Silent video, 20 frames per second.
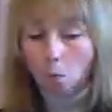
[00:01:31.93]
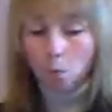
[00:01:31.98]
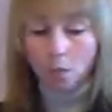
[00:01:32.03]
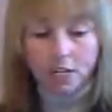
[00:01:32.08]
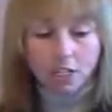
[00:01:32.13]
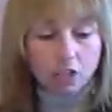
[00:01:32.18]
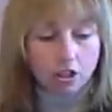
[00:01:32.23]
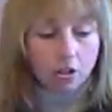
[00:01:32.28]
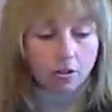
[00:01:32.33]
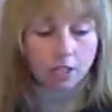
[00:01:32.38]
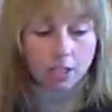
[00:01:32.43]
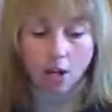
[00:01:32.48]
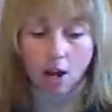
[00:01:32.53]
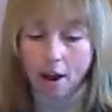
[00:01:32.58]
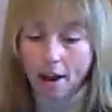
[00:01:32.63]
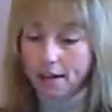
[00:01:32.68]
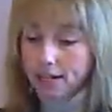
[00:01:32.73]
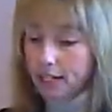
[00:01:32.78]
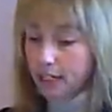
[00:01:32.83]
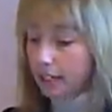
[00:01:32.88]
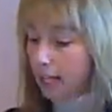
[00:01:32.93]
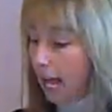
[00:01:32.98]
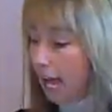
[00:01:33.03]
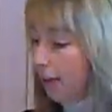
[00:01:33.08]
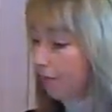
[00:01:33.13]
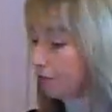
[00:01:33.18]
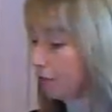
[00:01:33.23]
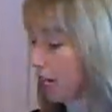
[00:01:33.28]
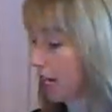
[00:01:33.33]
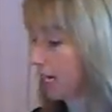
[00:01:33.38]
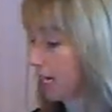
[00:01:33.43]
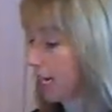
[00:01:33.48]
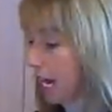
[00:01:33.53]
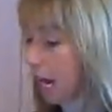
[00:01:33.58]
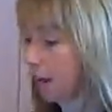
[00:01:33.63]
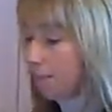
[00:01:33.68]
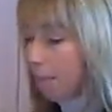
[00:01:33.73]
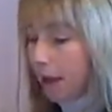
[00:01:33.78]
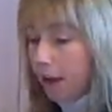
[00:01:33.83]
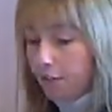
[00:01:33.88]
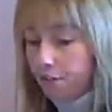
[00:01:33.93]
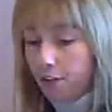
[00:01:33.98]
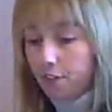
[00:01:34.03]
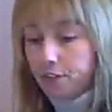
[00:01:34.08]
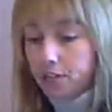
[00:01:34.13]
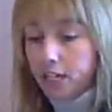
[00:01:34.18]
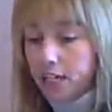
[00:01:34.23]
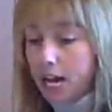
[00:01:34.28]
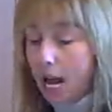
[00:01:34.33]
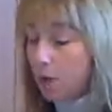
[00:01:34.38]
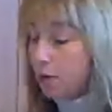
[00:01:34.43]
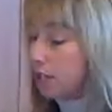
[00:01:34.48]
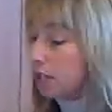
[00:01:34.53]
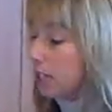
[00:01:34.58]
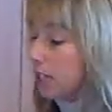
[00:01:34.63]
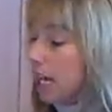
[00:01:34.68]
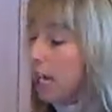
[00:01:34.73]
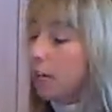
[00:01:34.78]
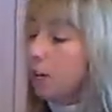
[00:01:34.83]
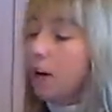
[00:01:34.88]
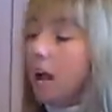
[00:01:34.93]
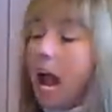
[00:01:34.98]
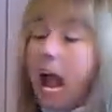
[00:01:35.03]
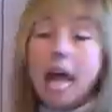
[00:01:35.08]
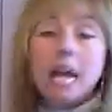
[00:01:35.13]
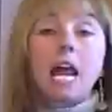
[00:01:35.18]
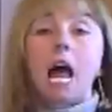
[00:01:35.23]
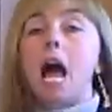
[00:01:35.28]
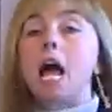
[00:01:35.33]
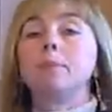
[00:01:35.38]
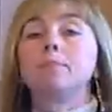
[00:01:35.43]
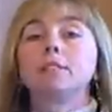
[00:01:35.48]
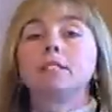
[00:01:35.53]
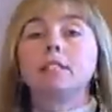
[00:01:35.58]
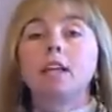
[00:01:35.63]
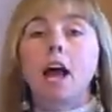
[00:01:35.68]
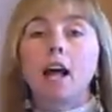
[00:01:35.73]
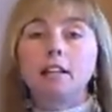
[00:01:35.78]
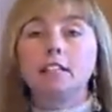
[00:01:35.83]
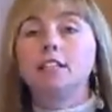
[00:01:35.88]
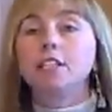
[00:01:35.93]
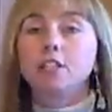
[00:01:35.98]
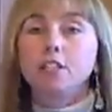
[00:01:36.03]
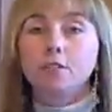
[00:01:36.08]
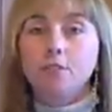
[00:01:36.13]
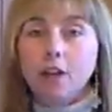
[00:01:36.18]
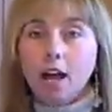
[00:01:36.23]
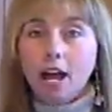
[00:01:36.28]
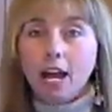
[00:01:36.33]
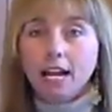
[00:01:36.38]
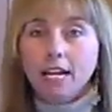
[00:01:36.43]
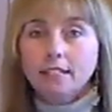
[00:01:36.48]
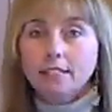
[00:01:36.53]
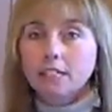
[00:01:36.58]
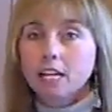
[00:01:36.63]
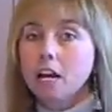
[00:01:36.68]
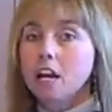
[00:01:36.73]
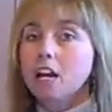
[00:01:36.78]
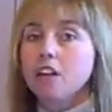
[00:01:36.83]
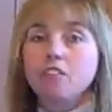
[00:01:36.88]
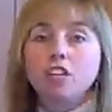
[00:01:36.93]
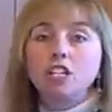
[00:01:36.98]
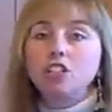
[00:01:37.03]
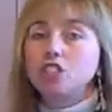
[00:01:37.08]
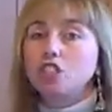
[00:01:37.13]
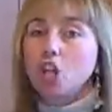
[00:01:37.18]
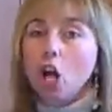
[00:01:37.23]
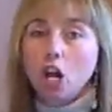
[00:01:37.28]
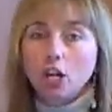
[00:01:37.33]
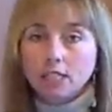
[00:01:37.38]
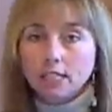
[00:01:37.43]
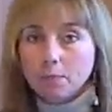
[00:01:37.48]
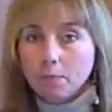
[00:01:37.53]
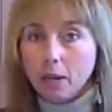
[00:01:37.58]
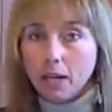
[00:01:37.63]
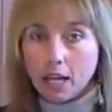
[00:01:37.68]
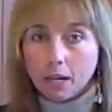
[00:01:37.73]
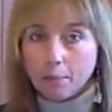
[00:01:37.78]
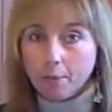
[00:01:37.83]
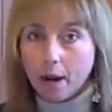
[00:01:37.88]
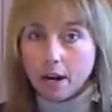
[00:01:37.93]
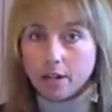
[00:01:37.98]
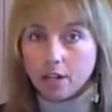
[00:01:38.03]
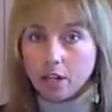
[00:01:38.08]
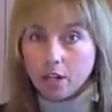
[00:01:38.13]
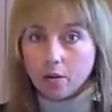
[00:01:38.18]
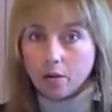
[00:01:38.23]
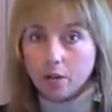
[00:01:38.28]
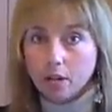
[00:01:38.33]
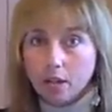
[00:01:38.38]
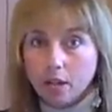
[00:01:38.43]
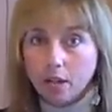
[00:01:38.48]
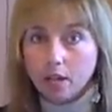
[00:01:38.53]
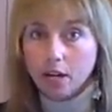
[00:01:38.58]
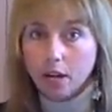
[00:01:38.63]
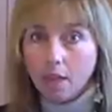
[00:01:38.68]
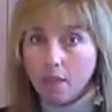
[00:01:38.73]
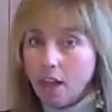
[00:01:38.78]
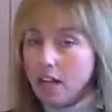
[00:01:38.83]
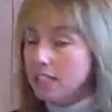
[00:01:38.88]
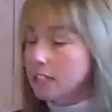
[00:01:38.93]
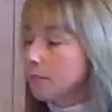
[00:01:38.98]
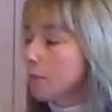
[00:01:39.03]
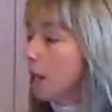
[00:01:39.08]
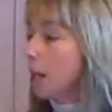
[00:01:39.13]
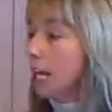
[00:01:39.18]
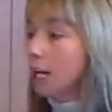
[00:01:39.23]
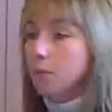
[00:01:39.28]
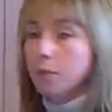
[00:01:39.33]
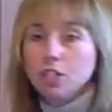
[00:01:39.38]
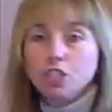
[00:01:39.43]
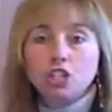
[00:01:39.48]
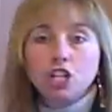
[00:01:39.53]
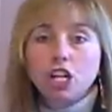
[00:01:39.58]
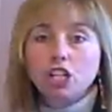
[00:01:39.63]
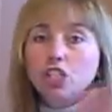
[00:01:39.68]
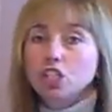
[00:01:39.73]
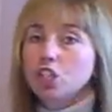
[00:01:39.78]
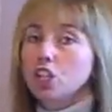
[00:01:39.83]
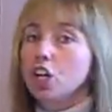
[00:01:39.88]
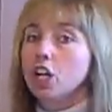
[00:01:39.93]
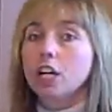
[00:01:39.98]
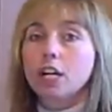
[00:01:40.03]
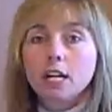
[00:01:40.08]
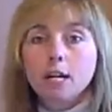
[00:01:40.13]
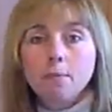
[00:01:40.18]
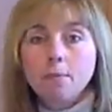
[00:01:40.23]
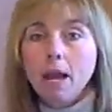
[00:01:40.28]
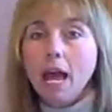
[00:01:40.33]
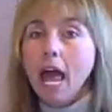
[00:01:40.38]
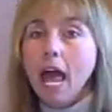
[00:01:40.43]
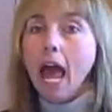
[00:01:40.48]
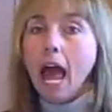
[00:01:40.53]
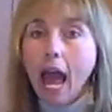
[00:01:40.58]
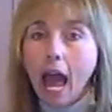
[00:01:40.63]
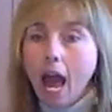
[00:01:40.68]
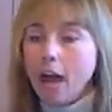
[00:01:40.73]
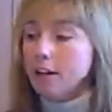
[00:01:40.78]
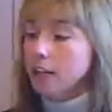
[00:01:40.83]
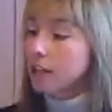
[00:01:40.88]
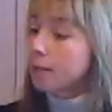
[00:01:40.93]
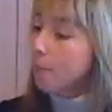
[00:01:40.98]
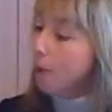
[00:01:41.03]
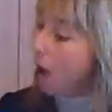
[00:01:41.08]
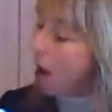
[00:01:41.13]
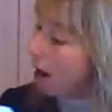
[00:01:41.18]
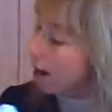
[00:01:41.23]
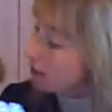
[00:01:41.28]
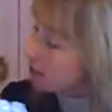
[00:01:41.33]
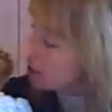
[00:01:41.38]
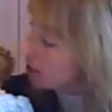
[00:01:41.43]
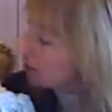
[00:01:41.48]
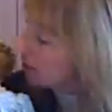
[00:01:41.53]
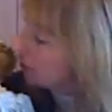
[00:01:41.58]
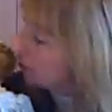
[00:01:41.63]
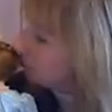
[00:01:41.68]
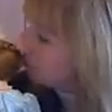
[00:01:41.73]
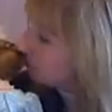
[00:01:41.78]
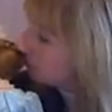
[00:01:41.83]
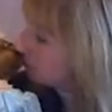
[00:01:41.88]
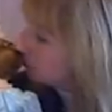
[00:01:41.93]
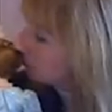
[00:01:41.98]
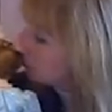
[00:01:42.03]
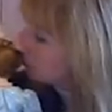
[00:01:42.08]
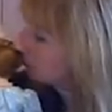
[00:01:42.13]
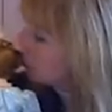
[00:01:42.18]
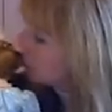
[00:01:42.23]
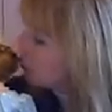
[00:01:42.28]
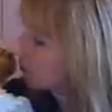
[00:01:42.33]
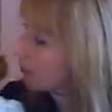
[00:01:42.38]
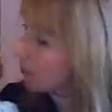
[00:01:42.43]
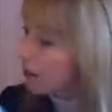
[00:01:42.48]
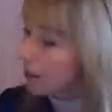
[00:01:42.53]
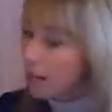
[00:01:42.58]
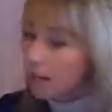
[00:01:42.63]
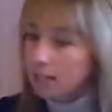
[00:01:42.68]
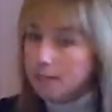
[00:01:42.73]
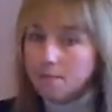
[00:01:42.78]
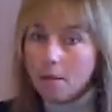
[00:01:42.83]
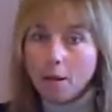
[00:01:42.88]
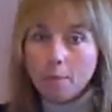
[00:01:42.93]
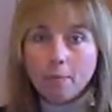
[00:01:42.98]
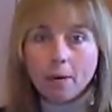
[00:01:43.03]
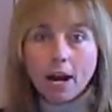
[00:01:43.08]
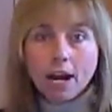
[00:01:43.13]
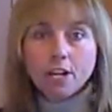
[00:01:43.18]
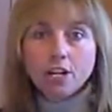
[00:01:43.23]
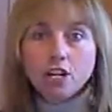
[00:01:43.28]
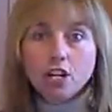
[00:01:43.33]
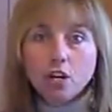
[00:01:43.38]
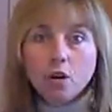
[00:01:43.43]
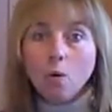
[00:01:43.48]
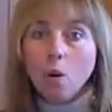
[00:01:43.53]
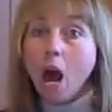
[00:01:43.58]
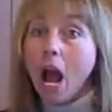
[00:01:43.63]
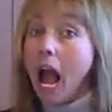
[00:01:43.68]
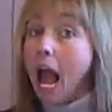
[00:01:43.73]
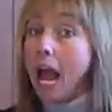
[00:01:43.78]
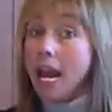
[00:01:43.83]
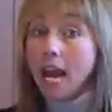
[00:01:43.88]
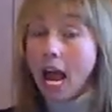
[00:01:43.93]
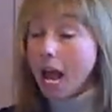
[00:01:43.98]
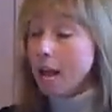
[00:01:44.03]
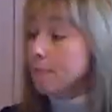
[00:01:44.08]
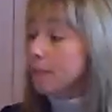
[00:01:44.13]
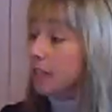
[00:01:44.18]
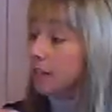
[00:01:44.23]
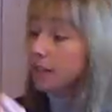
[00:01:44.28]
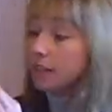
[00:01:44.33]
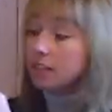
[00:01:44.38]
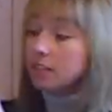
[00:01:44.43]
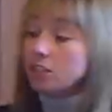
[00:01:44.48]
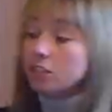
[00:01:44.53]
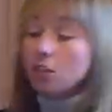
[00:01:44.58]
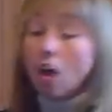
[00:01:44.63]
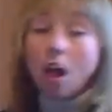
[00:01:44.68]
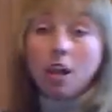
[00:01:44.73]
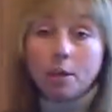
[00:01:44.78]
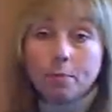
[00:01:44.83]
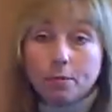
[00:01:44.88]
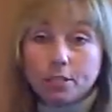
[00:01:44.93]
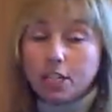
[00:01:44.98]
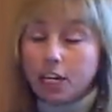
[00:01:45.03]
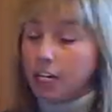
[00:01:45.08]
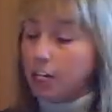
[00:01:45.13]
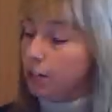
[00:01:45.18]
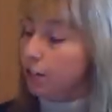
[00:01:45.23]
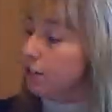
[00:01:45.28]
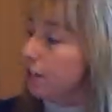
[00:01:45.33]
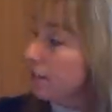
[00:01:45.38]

we turned it on and left and came back 15 hours later, and I'm telling you guys, these dolls smell like brand new. They smell like we just took them out of the box. They smell brand new. And I mean, this doll in particular,